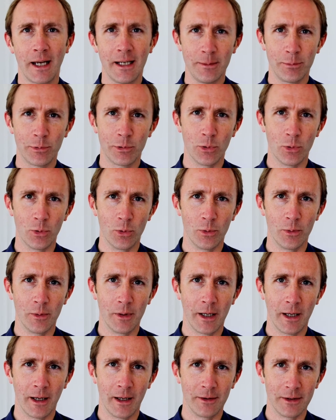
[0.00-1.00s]
April
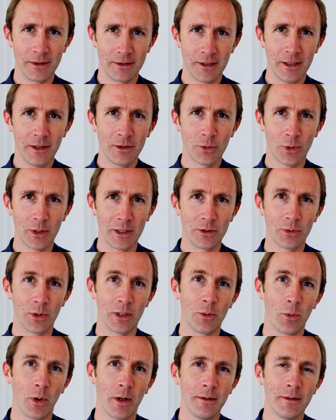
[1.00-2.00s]
this year,
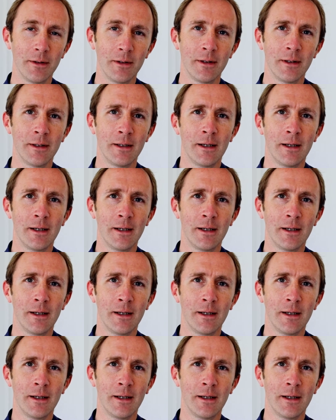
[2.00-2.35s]
2021,